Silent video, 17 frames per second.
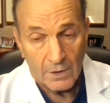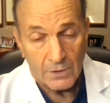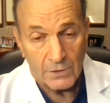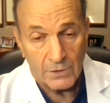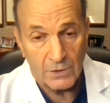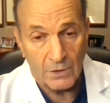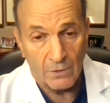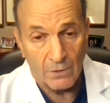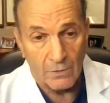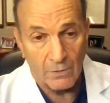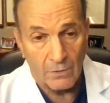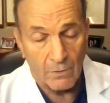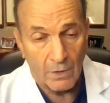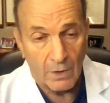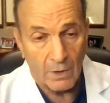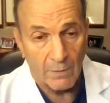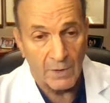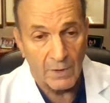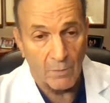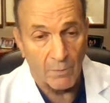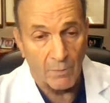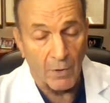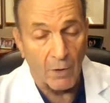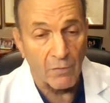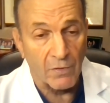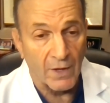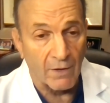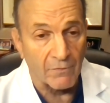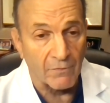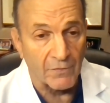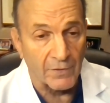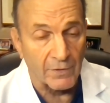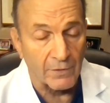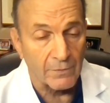So, I mean, they're both
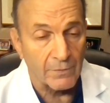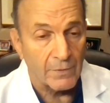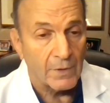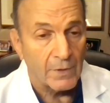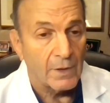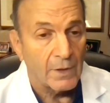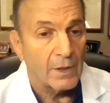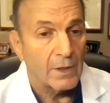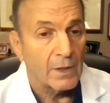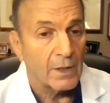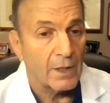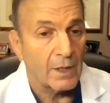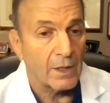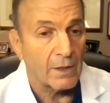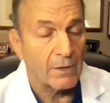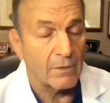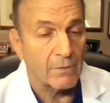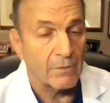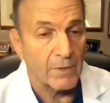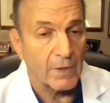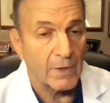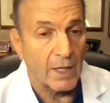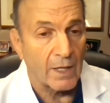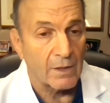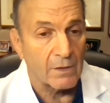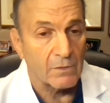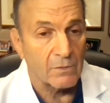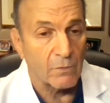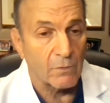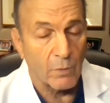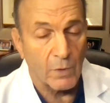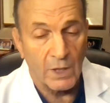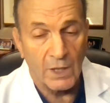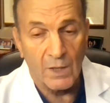helpful, and
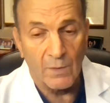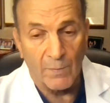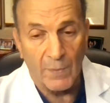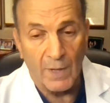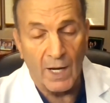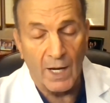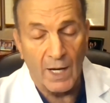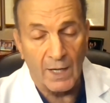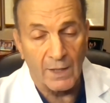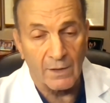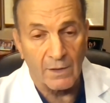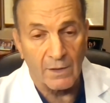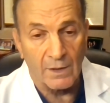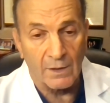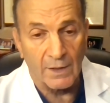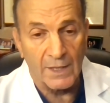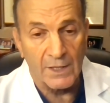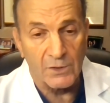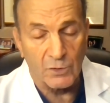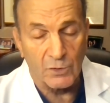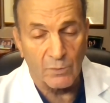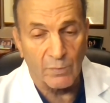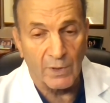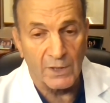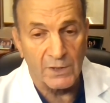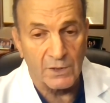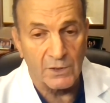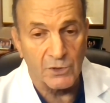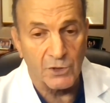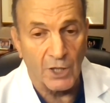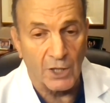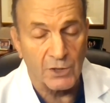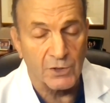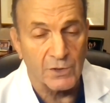we combine the laser plus
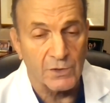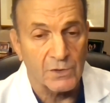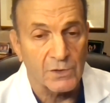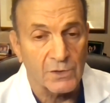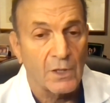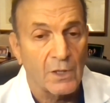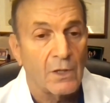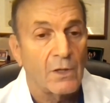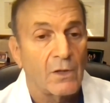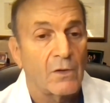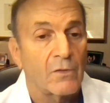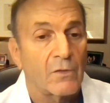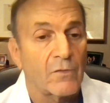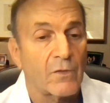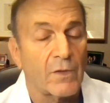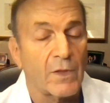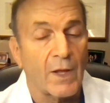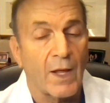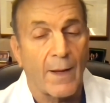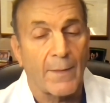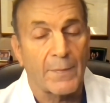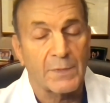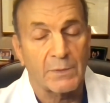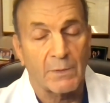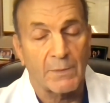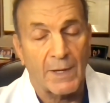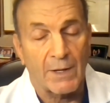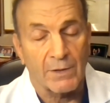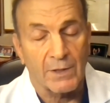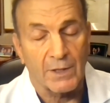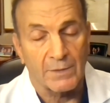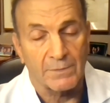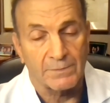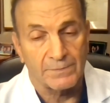injections for the optimum
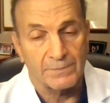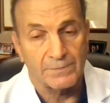outcome.